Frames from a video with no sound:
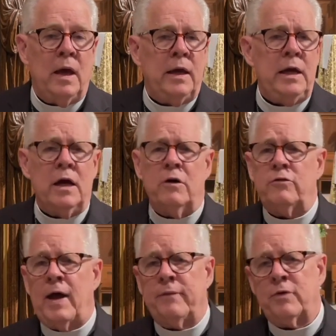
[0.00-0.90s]

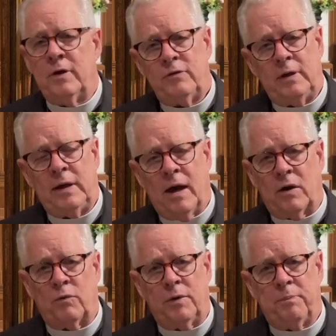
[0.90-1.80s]
Years after his
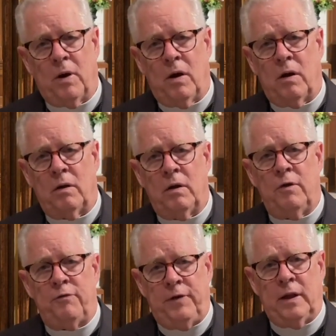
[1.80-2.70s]
encounter with Paul,
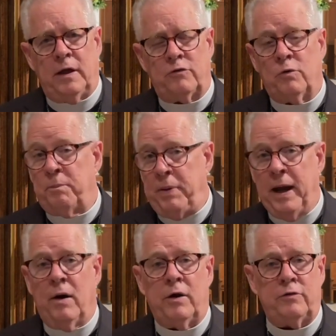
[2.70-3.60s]
Felix will
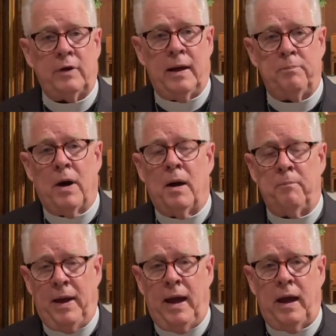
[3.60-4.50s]
perish at
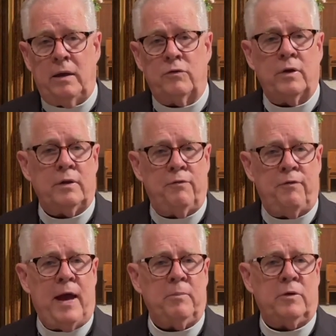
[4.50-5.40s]
Pompeii during the
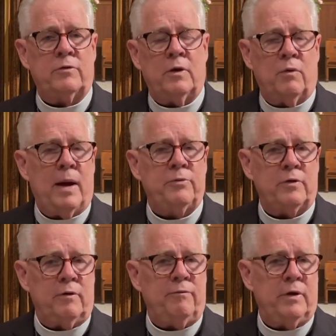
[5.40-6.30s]
famous
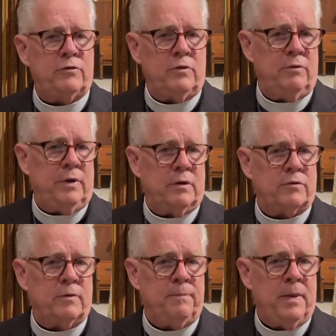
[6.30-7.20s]
eruption of
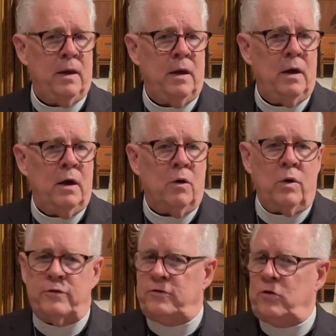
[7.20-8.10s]
Vesuvius. What
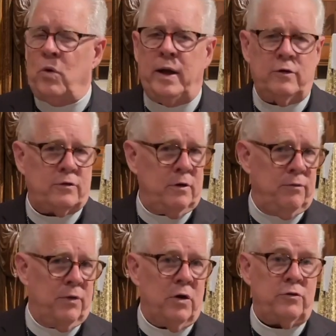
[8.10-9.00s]
a story his
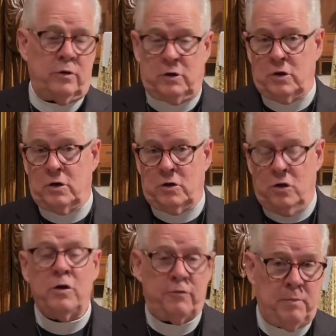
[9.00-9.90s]
conversion
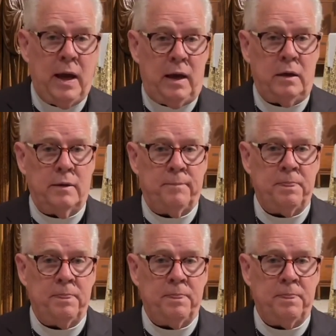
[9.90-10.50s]
could have made.